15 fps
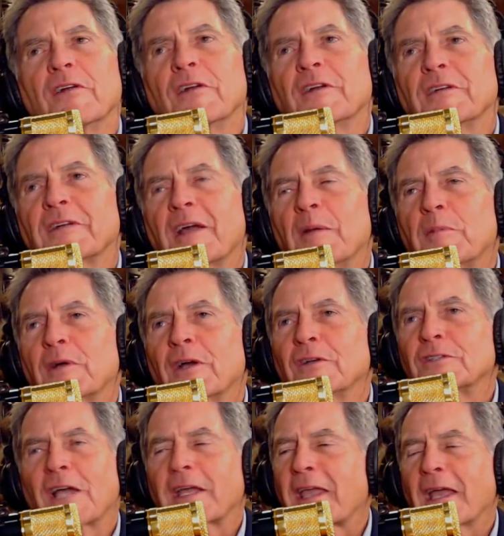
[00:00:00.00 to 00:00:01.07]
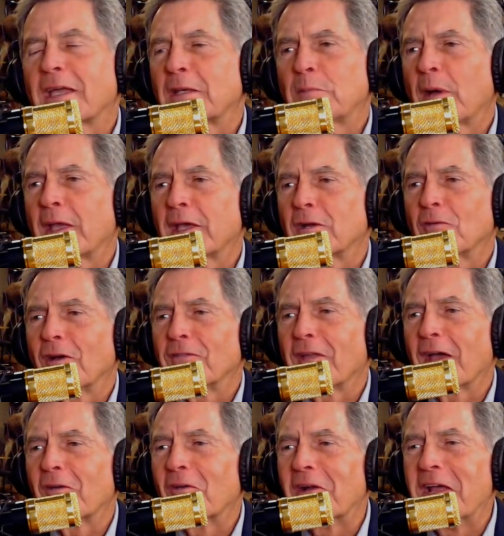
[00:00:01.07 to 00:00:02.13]
a couple countries. I can't get my head around that
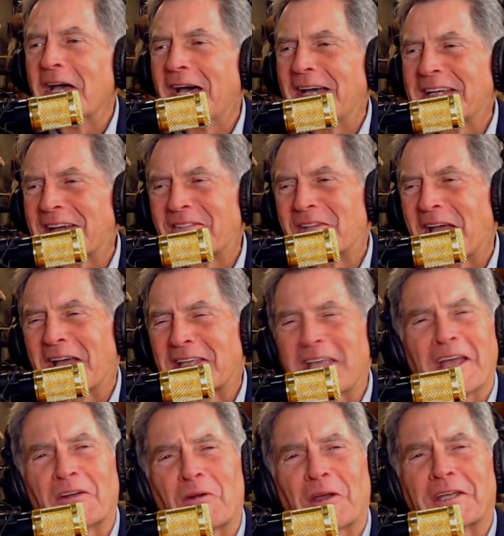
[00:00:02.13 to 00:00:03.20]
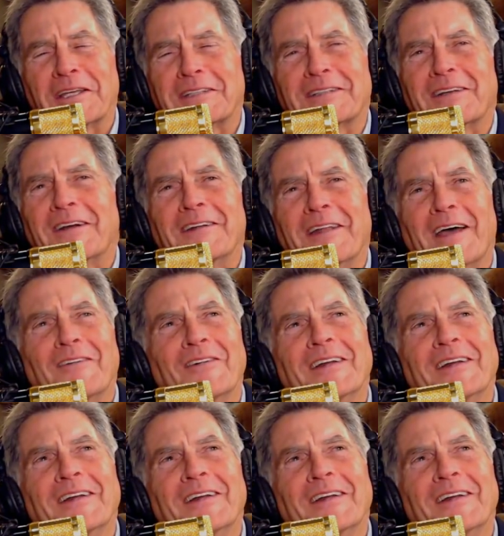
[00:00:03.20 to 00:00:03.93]
one. I can't quite get there on that one.